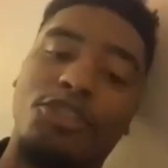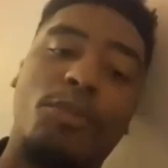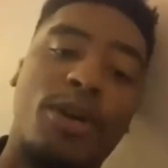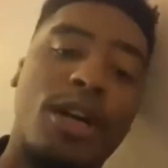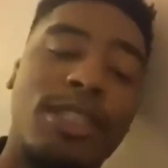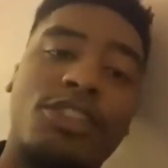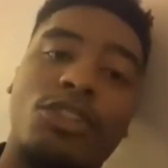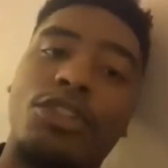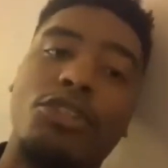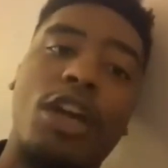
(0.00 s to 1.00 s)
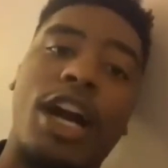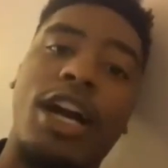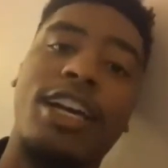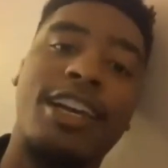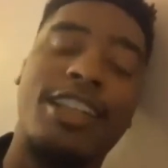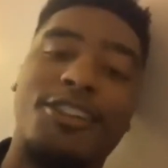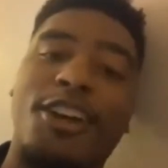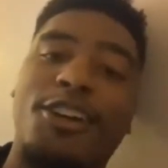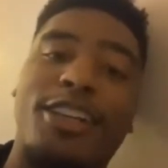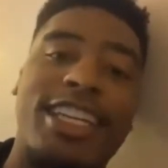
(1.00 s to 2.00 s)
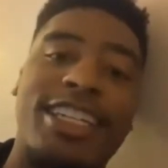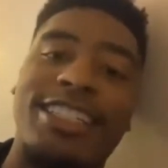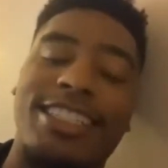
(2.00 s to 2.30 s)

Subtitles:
public school, you got, kids